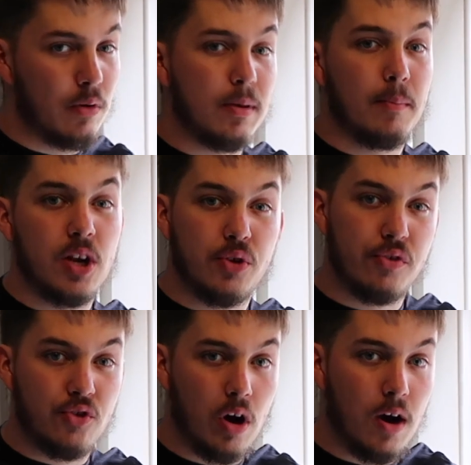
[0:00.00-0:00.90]
be much of a
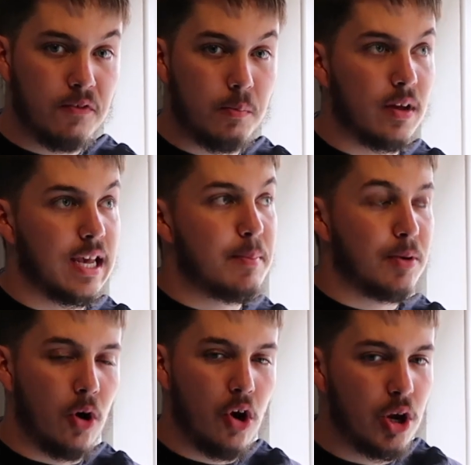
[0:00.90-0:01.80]
draft, but keep an
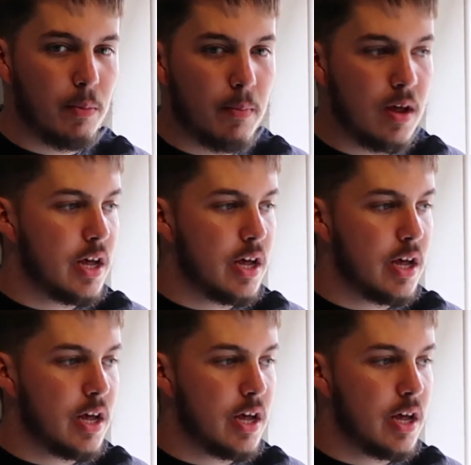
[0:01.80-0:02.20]
eye on them.